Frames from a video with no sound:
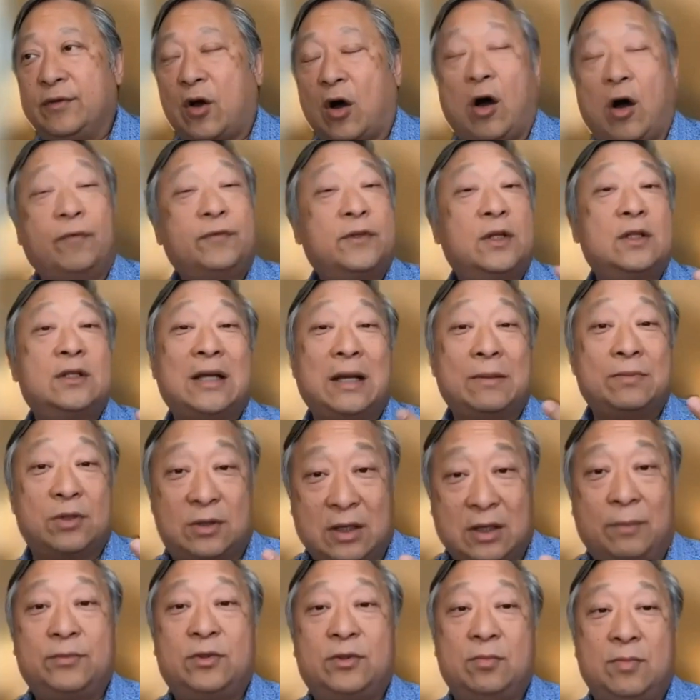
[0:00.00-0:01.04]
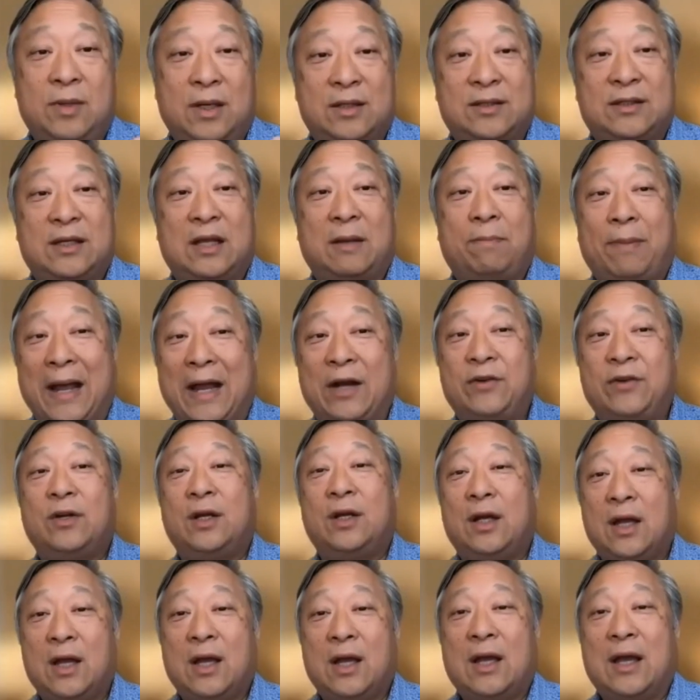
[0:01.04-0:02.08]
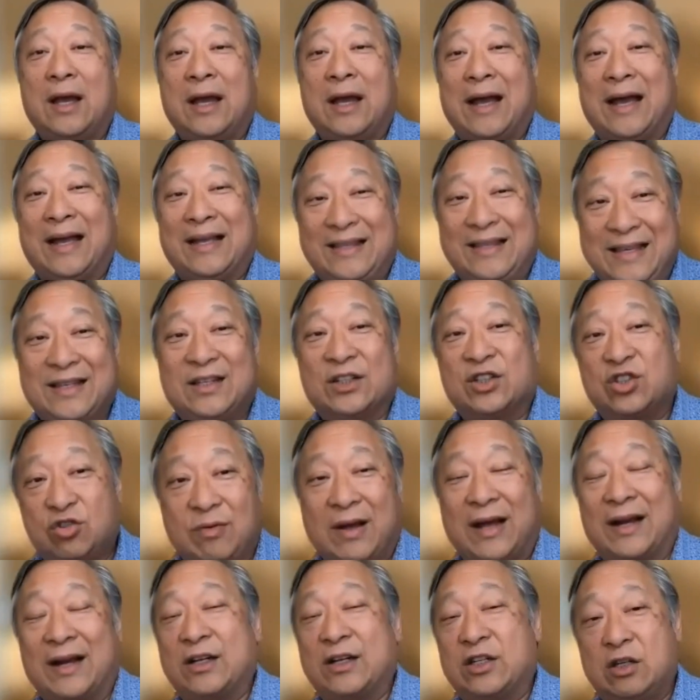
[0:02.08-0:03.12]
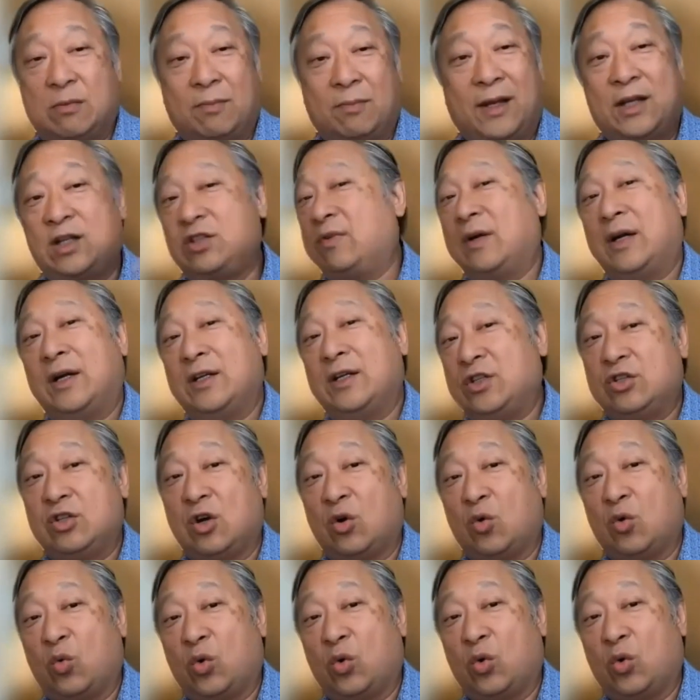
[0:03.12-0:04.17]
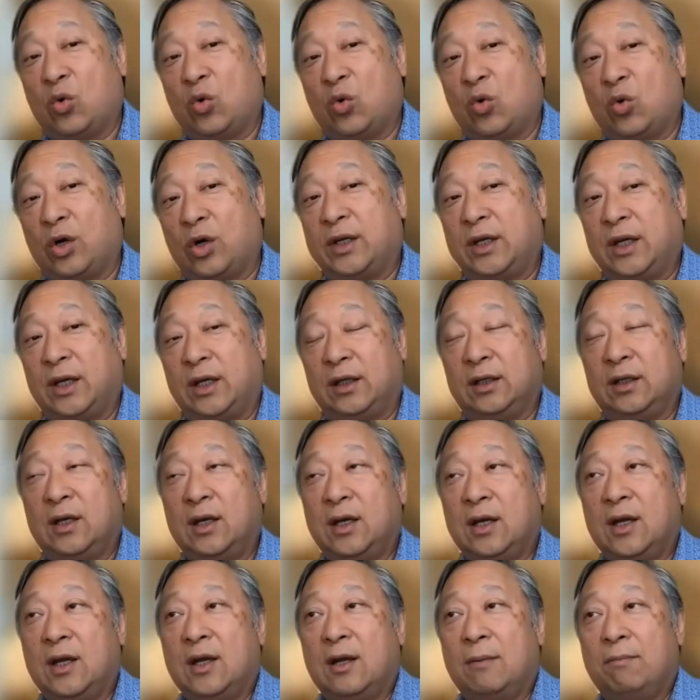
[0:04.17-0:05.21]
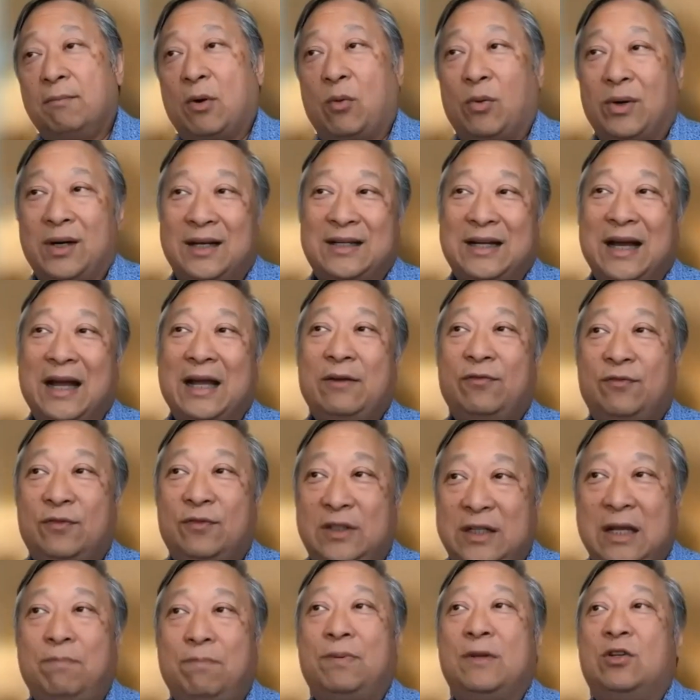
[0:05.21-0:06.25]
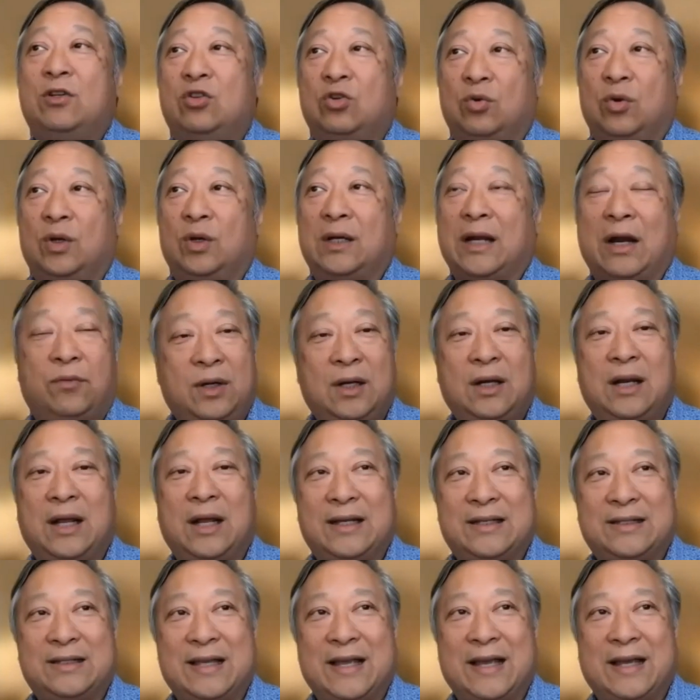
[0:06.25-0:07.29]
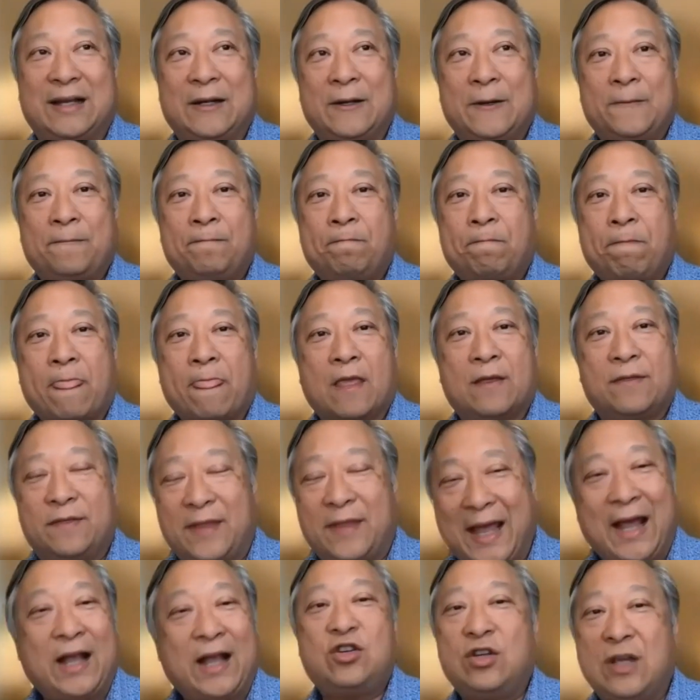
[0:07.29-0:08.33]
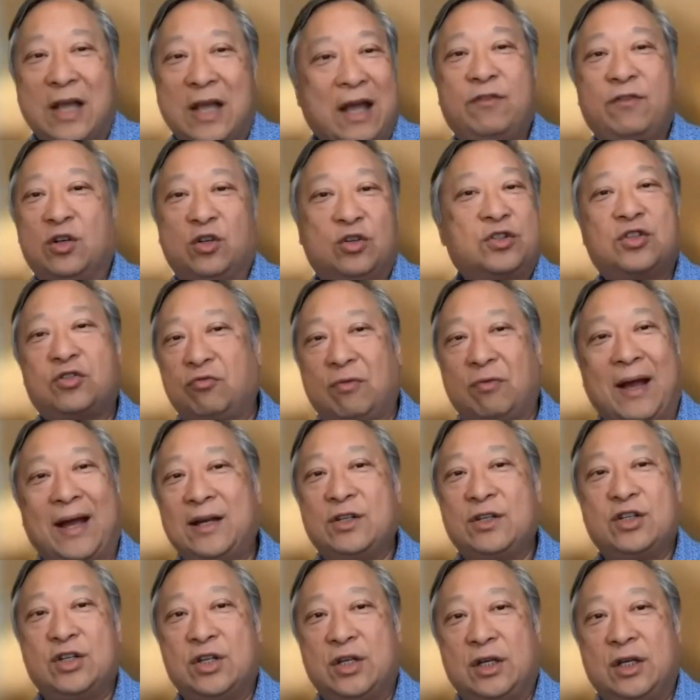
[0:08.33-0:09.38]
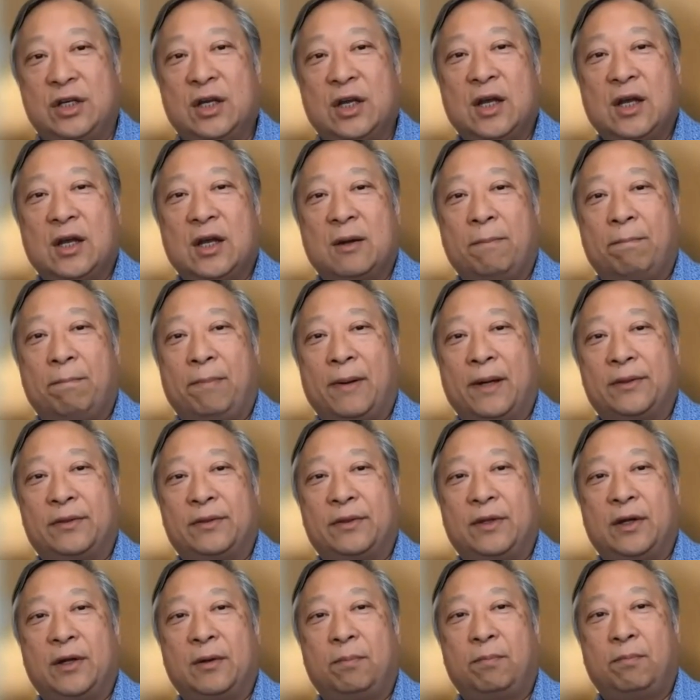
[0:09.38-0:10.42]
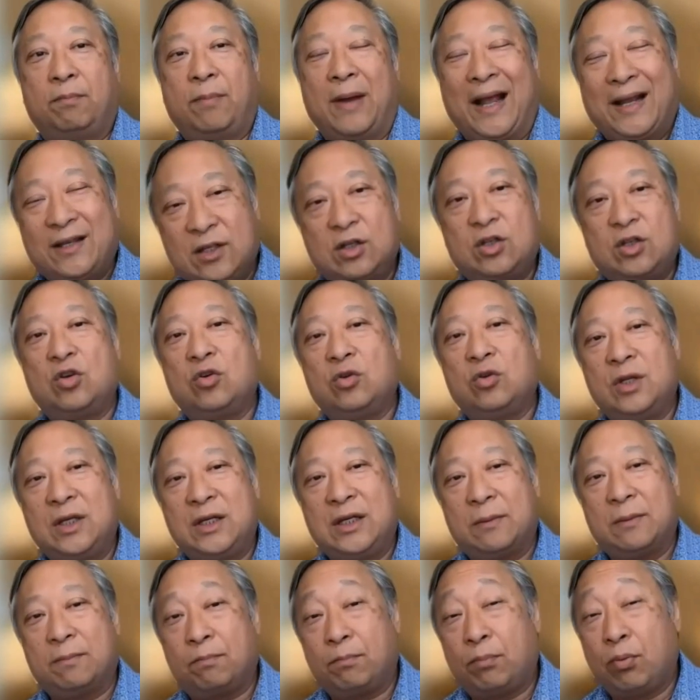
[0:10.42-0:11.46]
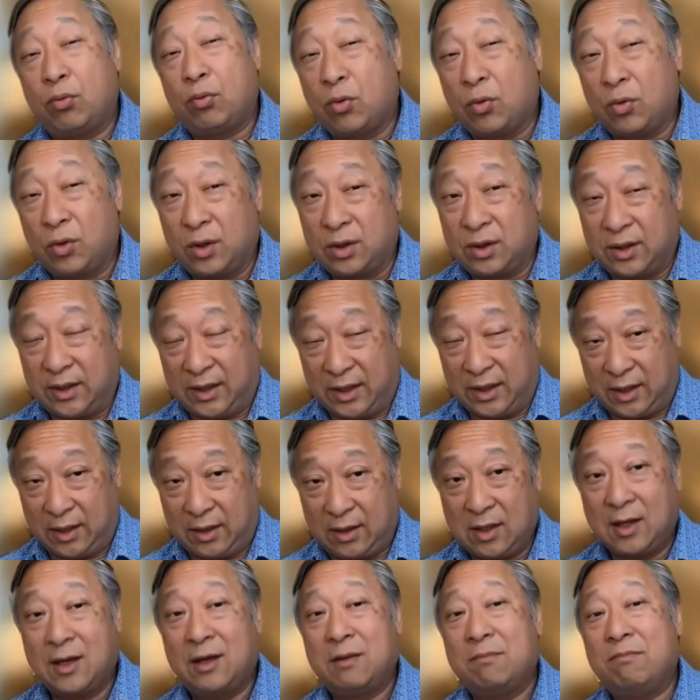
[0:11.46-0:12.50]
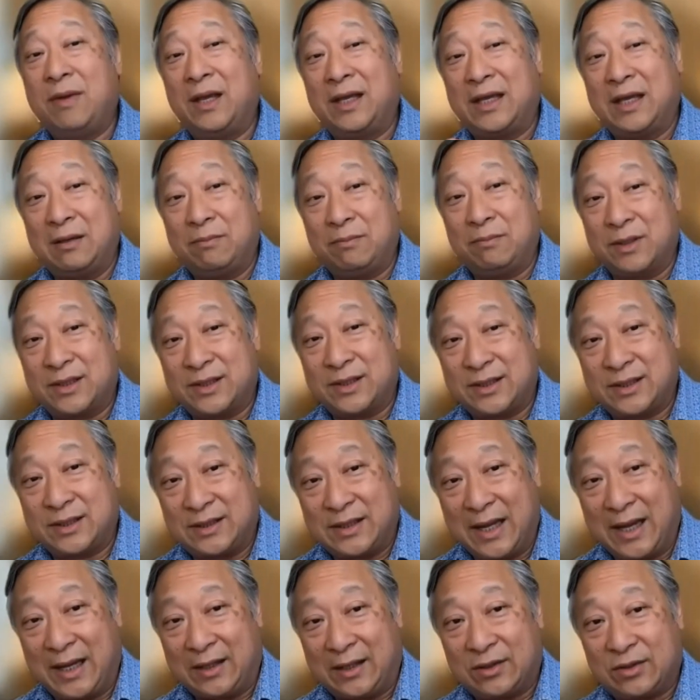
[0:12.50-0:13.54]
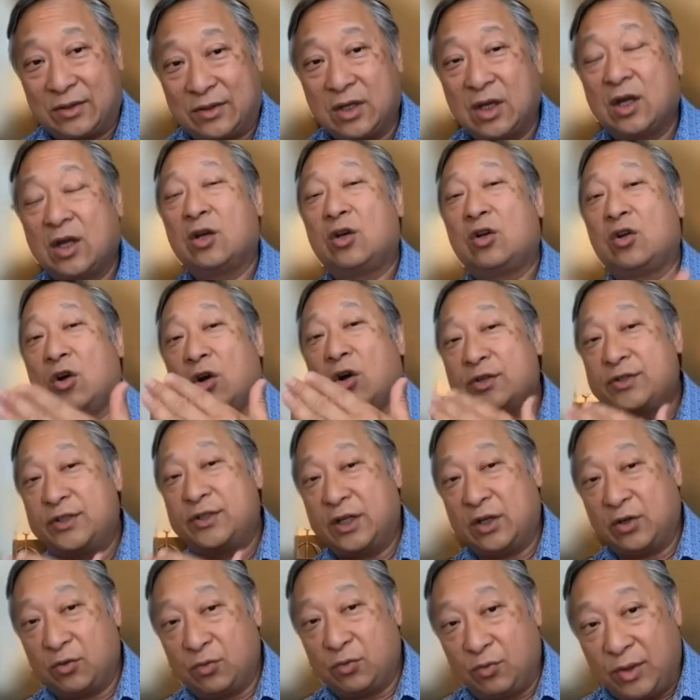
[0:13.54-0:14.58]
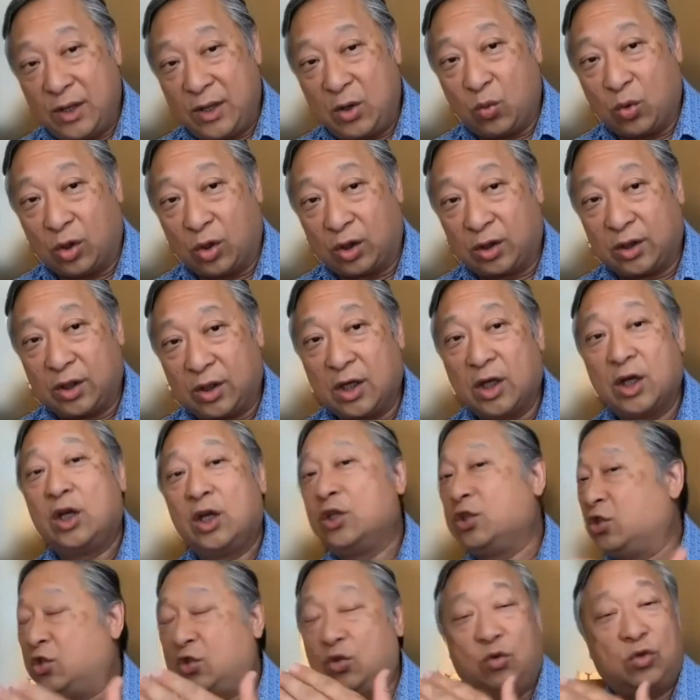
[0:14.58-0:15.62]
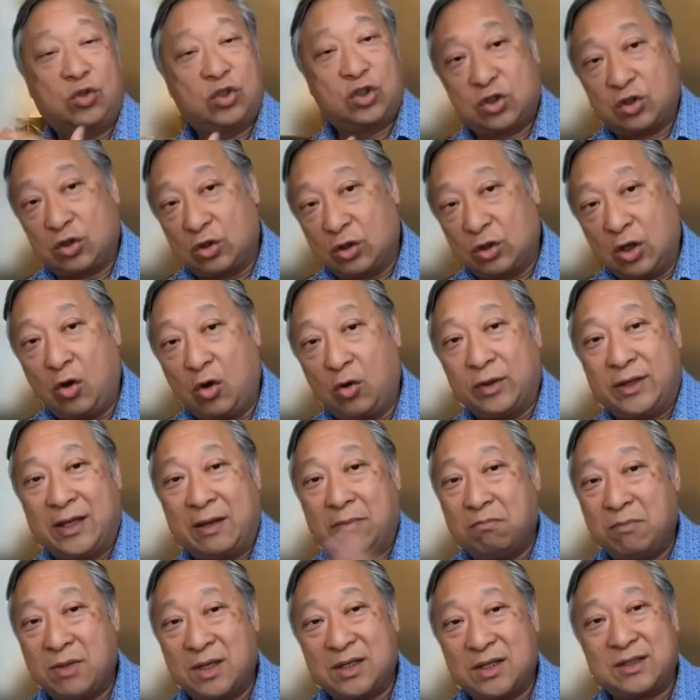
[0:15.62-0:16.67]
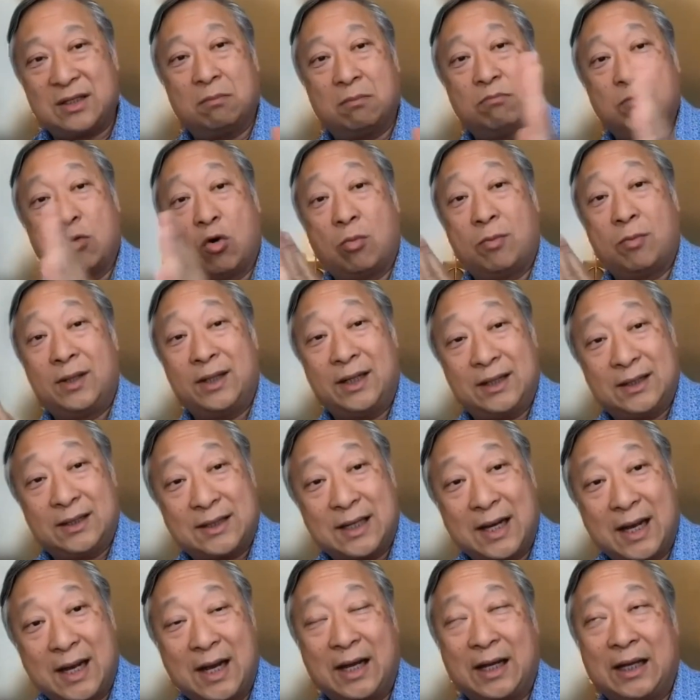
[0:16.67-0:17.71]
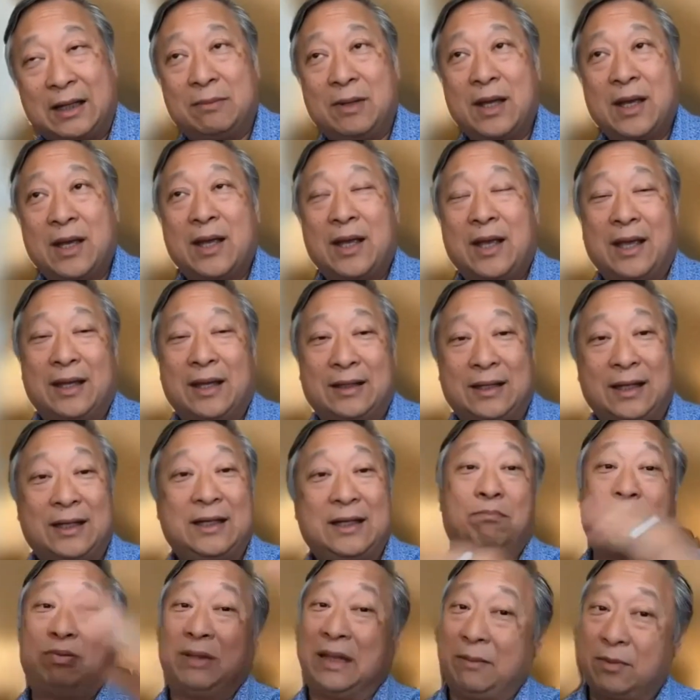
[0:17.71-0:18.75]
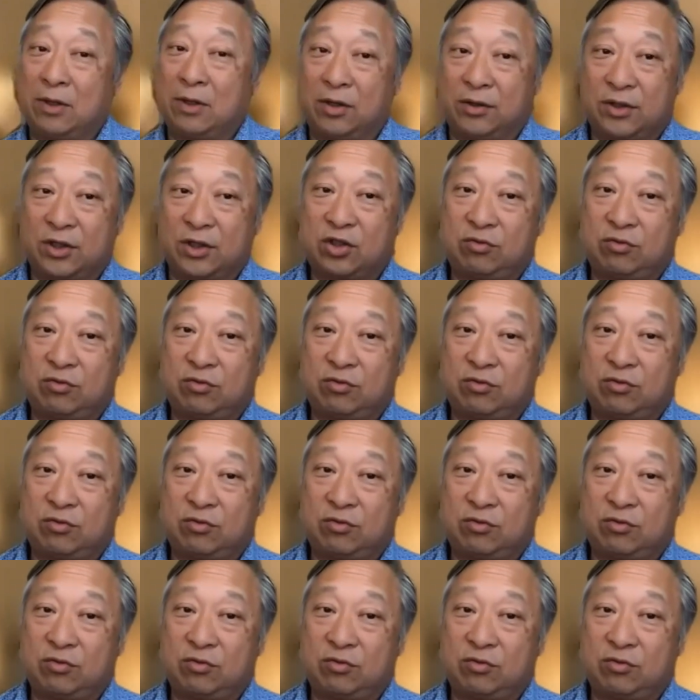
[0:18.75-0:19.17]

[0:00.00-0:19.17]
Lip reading: oftentimes they'll come to me and say, Patrick, I need a strategy. My strategy is not working. But when I dive deep into it, I realized that they actually have a good strategy, but they're executing it poorly, making mistakes, causing rework too slow. They miss their moment in time, and then they blame it on the